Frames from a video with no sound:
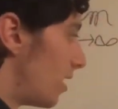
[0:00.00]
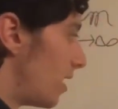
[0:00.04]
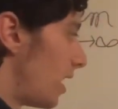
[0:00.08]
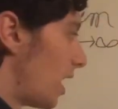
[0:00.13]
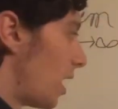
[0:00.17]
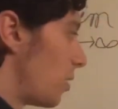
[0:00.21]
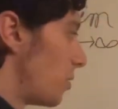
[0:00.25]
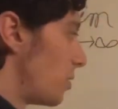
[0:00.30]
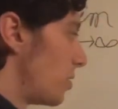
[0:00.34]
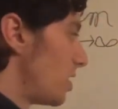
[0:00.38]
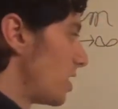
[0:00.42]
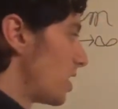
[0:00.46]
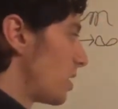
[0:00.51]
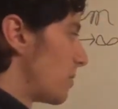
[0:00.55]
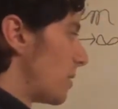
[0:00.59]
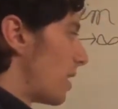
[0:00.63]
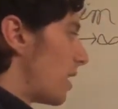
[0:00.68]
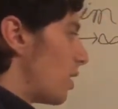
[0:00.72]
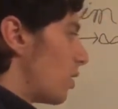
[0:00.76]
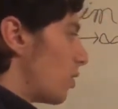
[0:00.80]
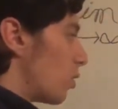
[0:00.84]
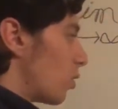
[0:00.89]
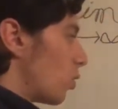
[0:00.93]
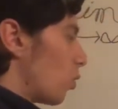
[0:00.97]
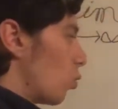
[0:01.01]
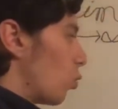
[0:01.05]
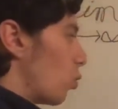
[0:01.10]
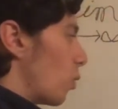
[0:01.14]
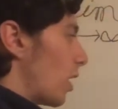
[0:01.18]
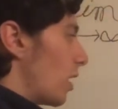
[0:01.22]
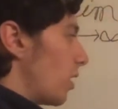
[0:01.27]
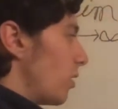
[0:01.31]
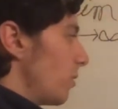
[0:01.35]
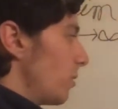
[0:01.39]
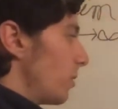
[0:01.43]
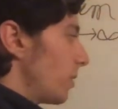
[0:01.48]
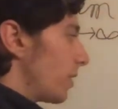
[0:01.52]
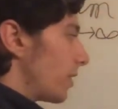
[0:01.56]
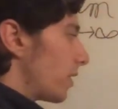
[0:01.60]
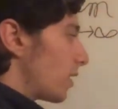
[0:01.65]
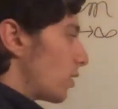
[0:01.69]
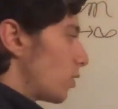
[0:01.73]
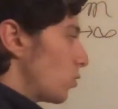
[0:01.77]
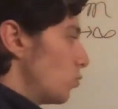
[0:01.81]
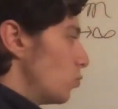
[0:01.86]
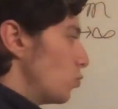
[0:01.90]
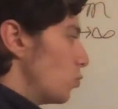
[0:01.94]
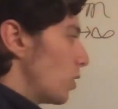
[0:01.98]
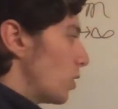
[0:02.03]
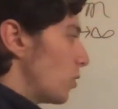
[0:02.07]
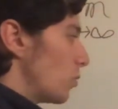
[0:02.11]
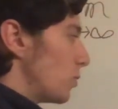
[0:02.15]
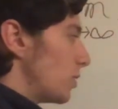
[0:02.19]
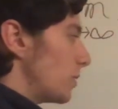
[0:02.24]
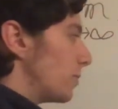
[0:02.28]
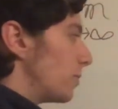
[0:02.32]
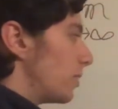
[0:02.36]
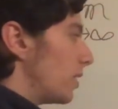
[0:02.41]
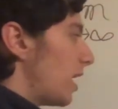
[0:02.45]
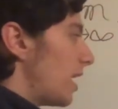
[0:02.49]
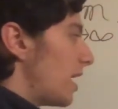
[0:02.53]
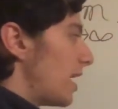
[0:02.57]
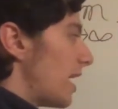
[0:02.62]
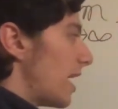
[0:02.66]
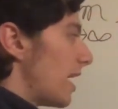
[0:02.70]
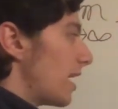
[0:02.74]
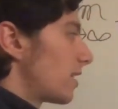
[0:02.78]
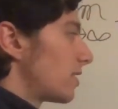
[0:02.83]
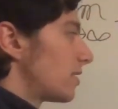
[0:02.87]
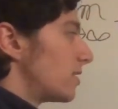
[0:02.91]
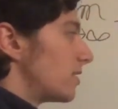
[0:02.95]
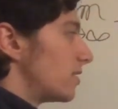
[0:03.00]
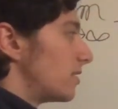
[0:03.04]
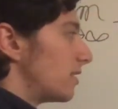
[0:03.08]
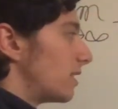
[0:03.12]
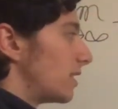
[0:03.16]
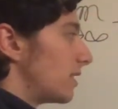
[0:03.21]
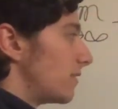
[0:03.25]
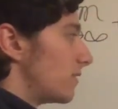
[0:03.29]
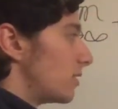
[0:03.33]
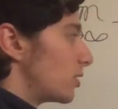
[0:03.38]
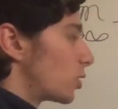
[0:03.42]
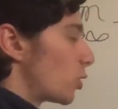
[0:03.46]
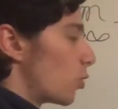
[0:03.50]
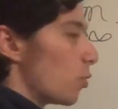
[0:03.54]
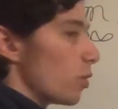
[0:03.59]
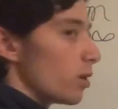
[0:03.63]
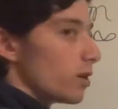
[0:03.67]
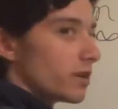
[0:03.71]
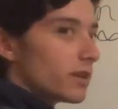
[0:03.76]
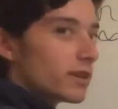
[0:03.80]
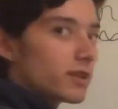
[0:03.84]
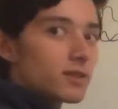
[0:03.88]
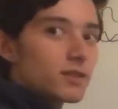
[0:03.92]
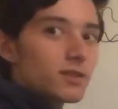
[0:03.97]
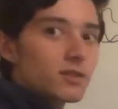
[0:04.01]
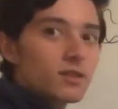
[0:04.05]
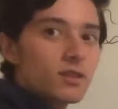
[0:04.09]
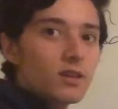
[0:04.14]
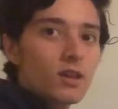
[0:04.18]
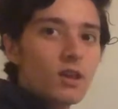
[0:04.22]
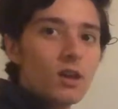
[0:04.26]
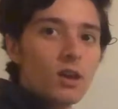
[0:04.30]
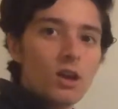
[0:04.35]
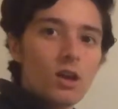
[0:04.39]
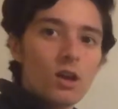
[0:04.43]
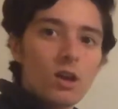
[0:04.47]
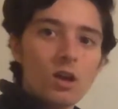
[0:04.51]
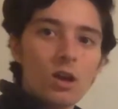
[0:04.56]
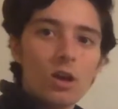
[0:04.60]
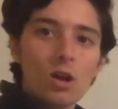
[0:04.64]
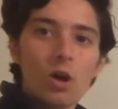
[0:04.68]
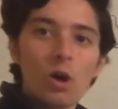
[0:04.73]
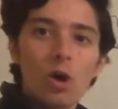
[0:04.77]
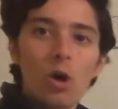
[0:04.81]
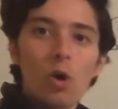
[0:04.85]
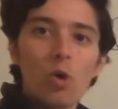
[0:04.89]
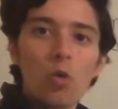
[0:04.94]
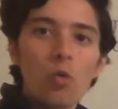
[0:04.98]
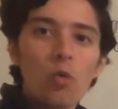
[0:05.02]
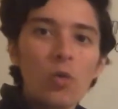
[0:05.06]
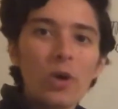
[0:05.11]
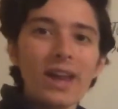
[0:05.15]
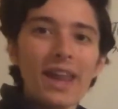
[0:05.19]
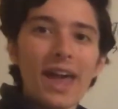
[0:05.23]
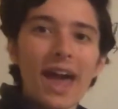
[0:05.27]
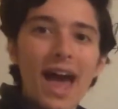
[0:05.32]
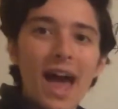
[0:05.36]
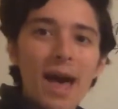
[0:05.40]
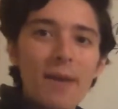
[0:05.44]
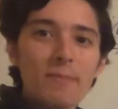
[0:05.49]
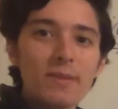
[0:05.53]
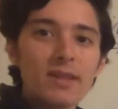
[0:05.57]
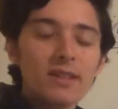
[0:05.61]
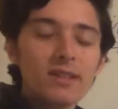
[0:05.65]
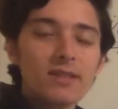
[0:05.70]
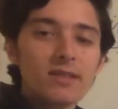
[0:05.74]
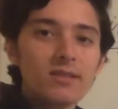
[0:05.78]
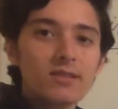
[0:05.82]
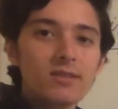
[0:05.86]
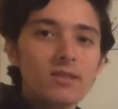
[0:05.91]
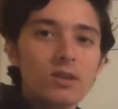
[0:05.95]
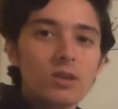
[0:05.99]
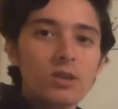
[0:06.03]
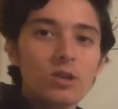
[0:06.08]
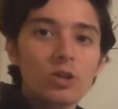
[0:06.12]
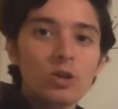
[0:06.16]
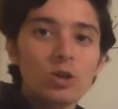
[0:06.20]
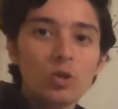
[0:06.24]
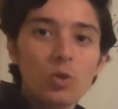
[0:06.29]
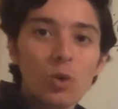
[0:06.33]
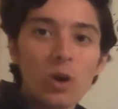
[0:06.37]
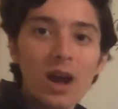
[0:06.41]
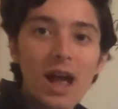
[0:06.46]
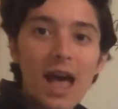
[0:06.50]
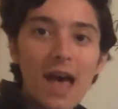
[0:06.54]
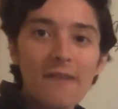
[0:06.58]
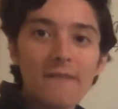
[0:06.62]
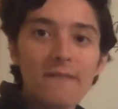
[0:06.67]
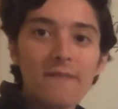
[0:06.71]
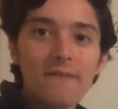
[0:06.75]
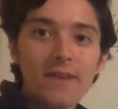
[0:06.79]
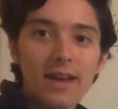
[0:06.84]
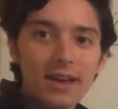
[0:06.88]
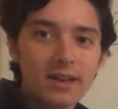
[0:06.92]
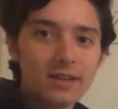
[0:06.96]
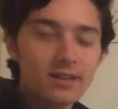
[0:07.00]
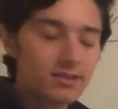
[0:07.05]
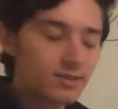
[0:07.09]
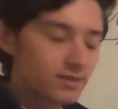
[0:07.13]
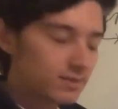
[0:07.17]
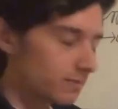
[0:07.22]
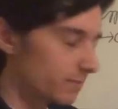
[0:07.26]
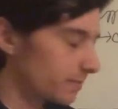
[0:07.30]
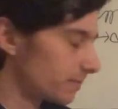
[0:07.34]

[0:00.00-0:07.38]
And we think about, well, when we plot x as any of these coordinates, what happens to our f of x?